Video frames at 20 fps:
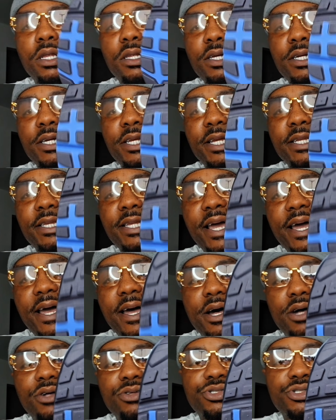Looking at that
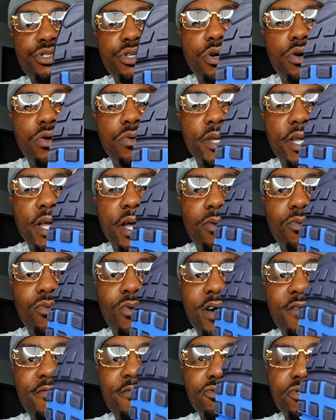outsole, we got
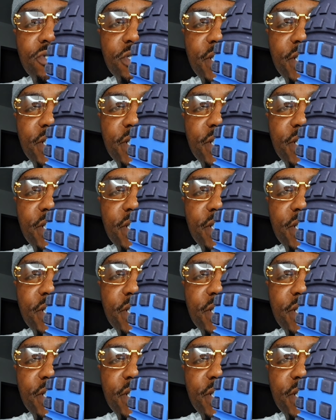waffle